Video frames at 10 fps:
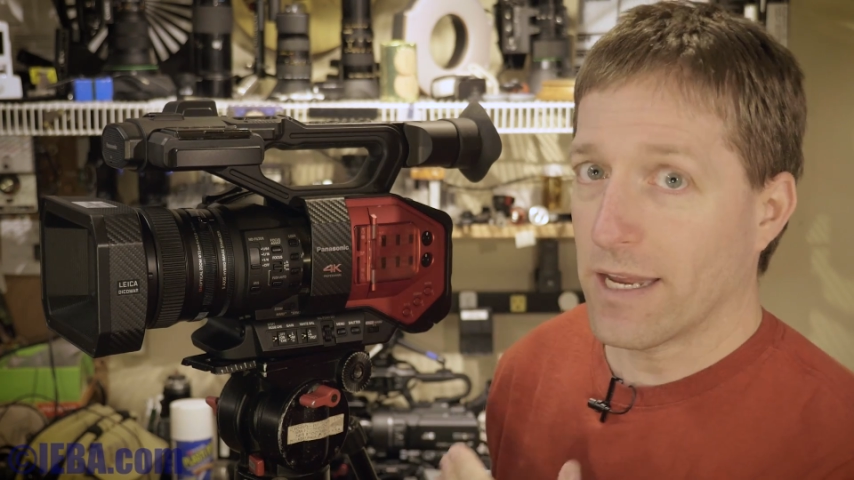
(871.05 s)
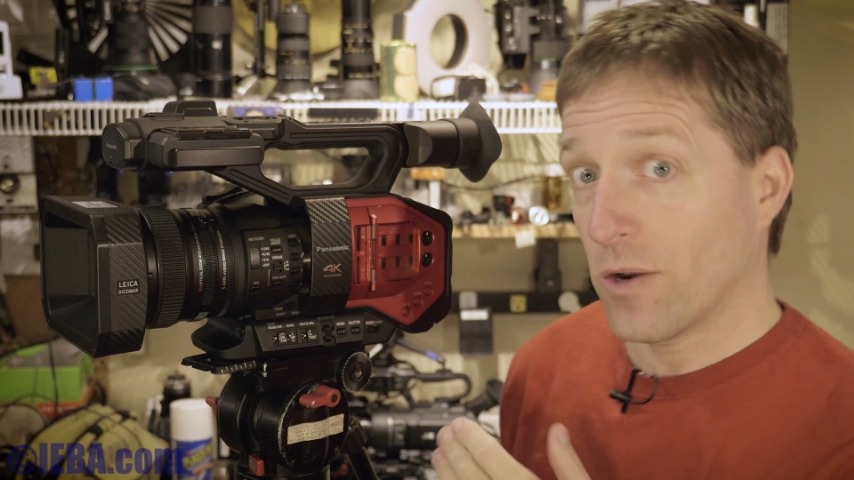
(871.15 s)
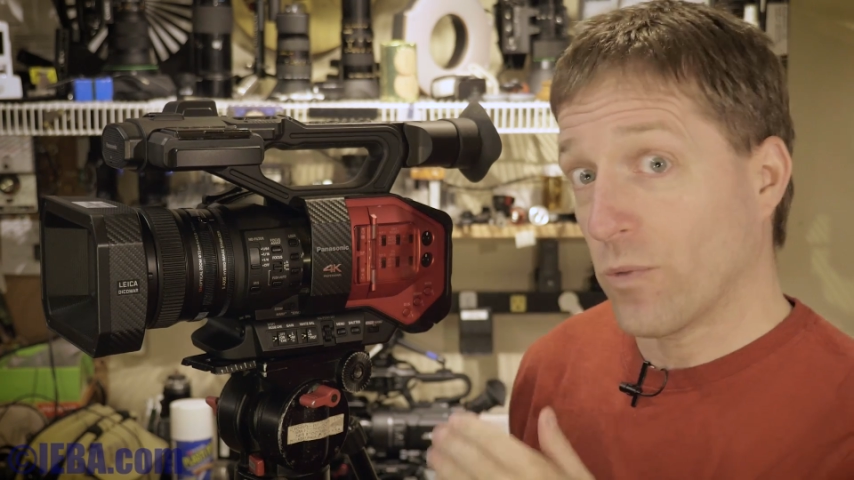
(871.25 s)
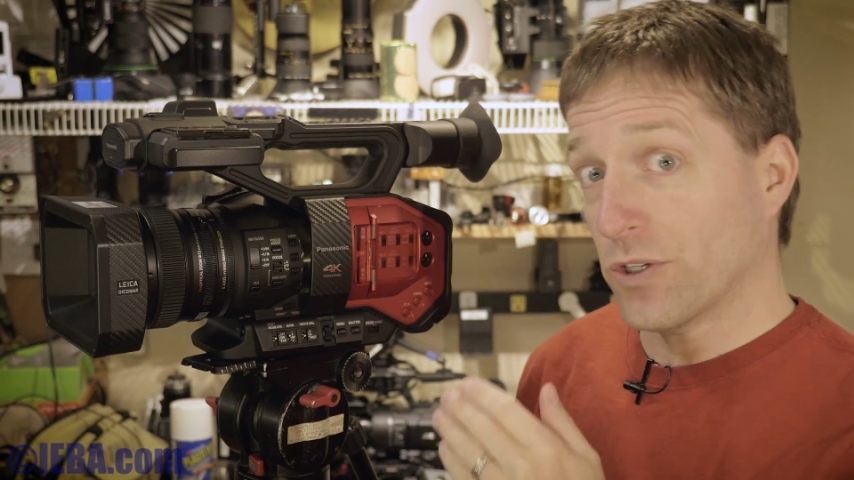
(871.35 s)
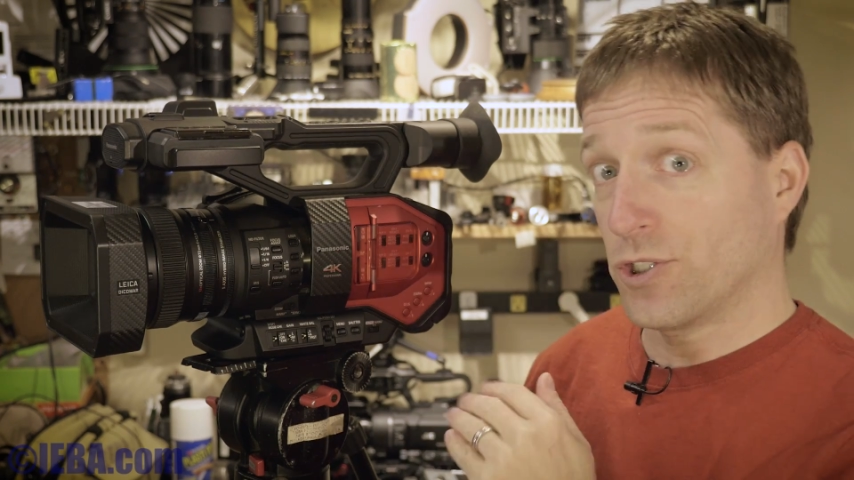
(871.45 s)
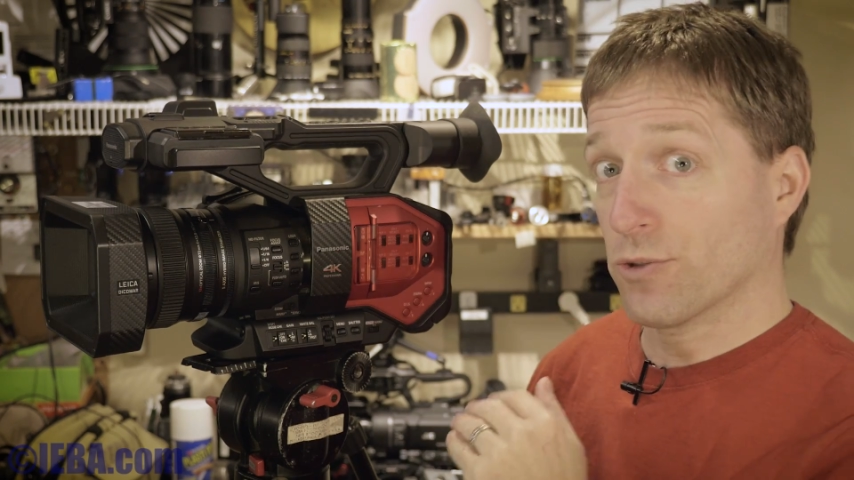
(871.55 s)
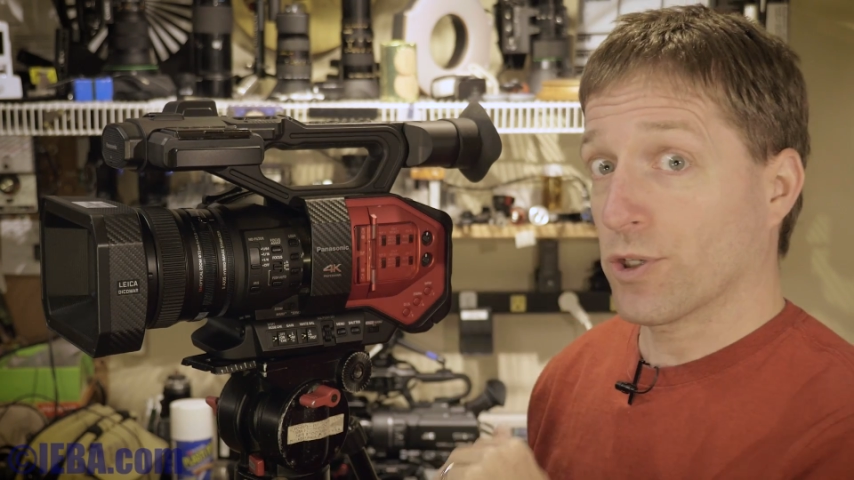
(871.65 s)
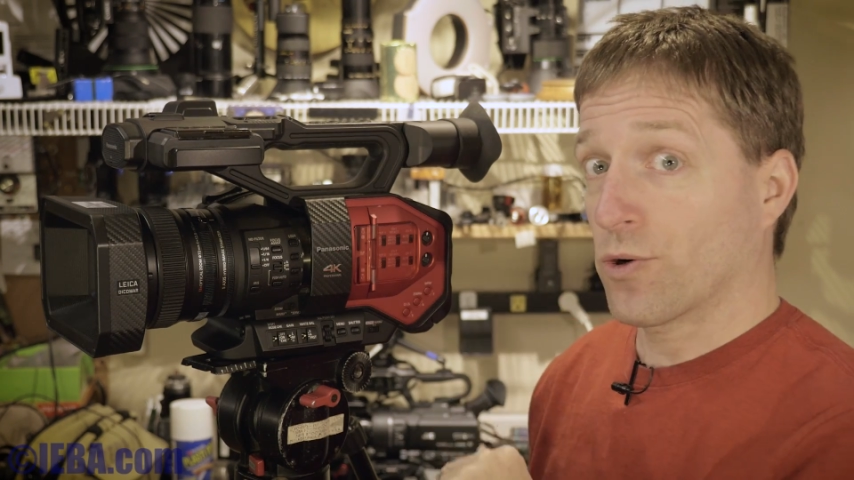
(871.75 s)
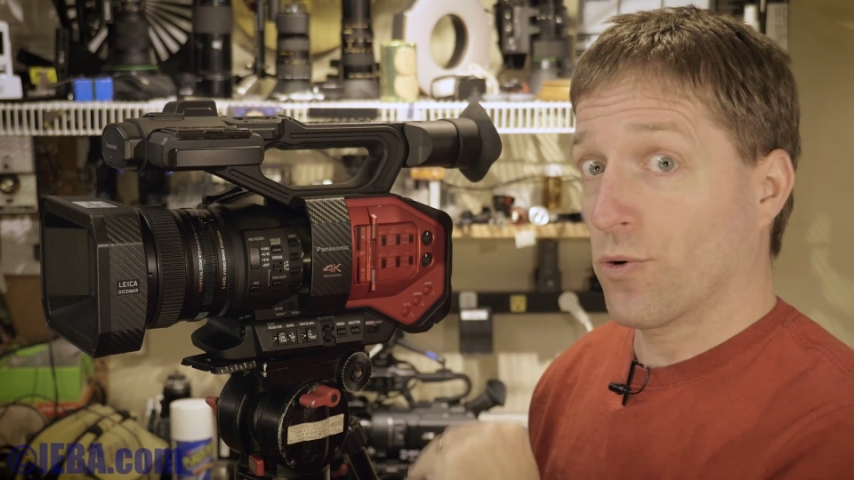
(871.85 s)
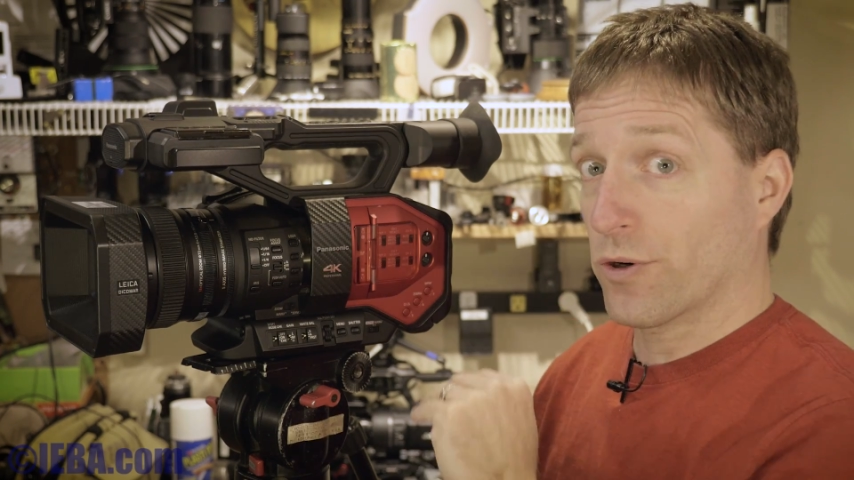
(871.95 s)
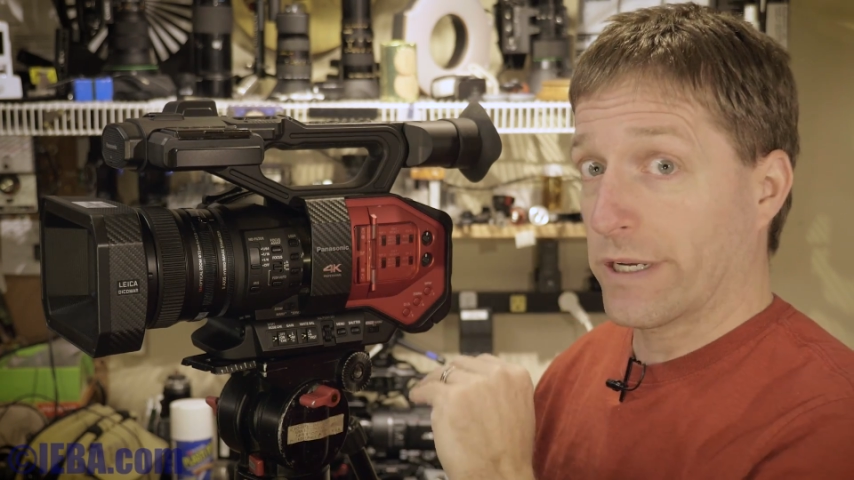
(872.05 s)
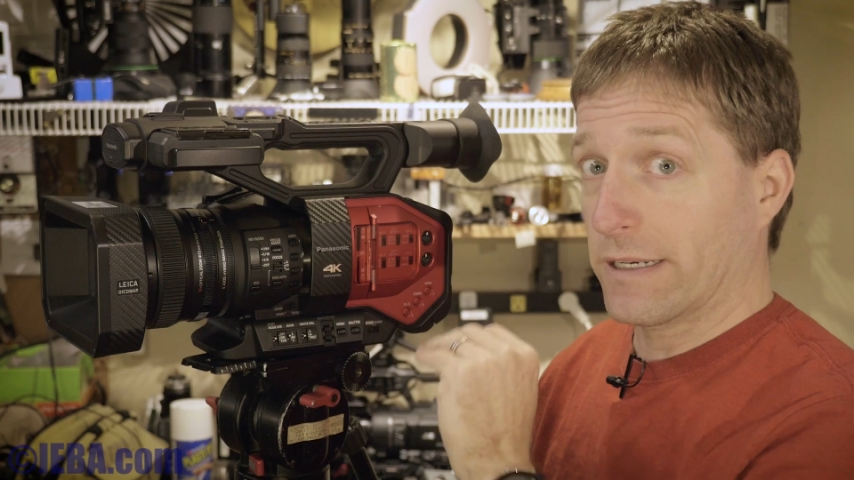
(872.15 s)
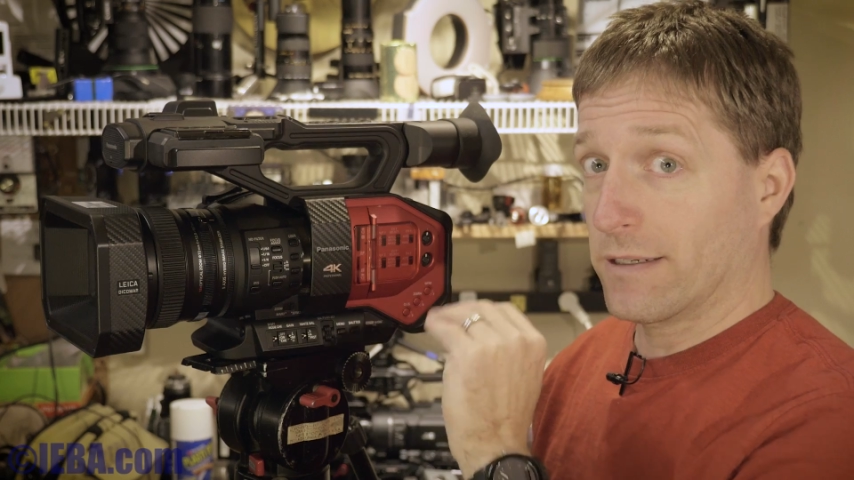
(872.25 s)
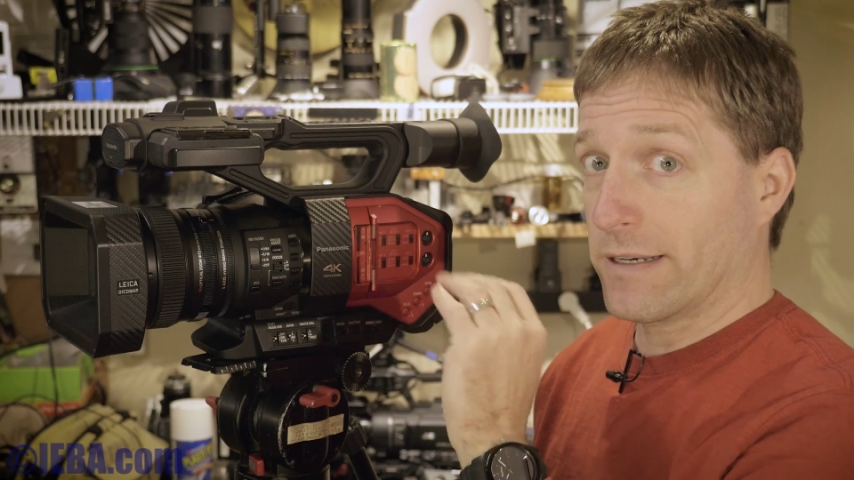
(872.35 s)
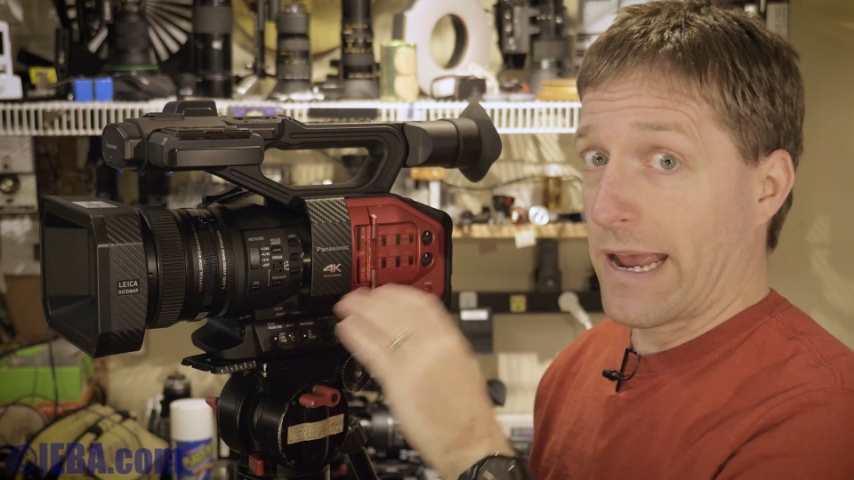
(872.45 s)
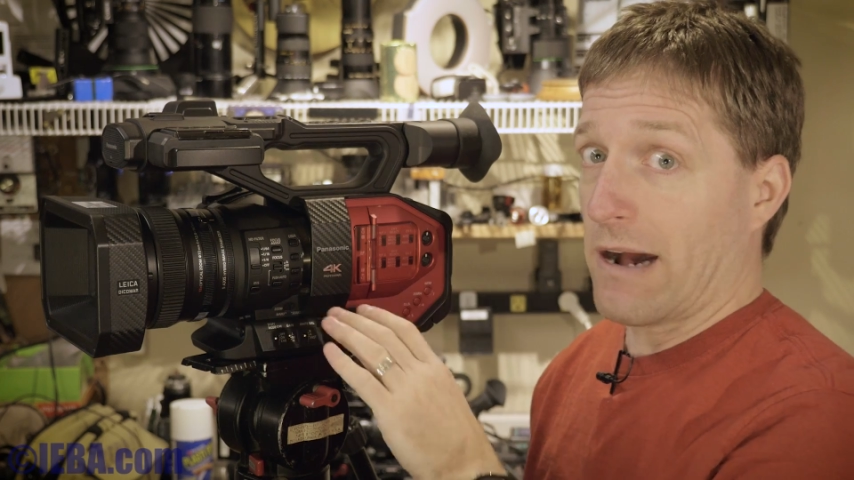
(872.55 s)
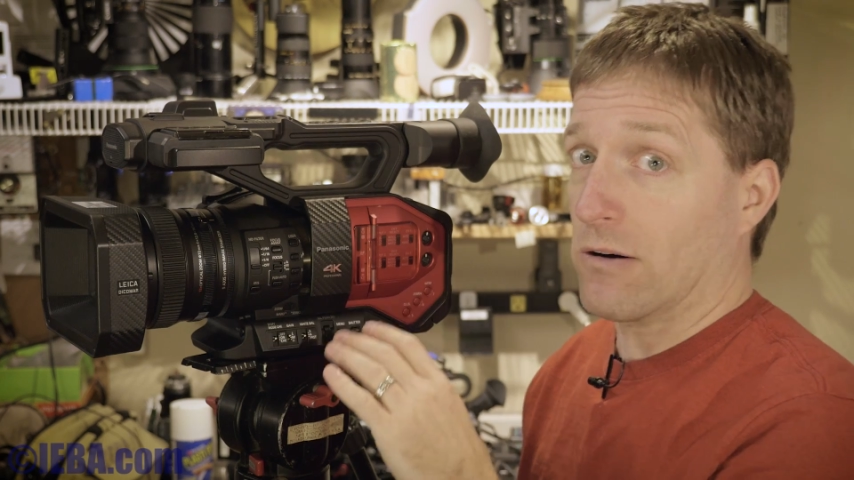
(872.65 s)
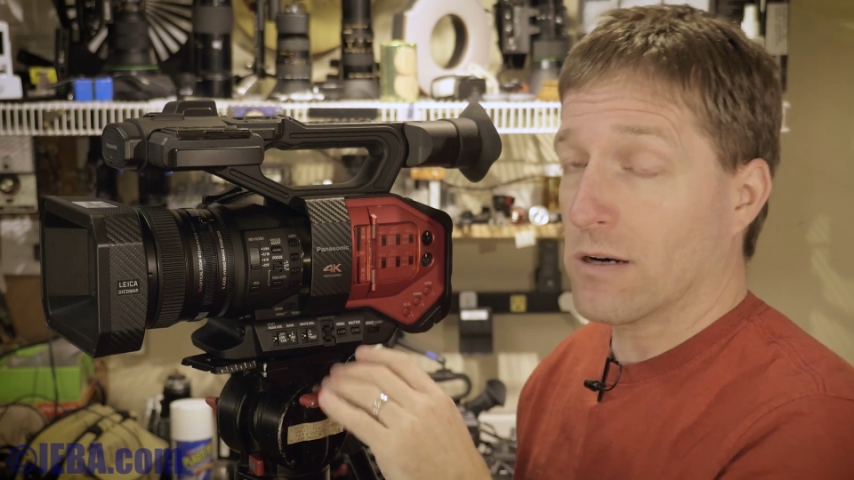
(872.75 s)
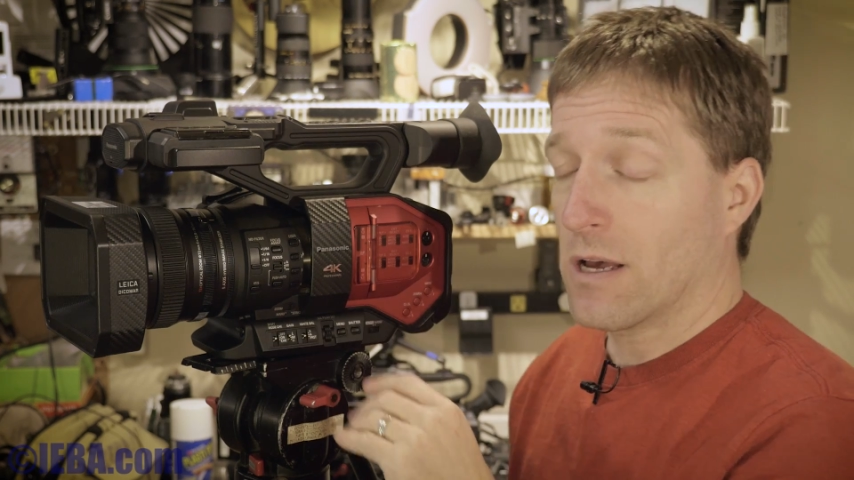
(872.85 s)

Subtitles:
in which you're recording now,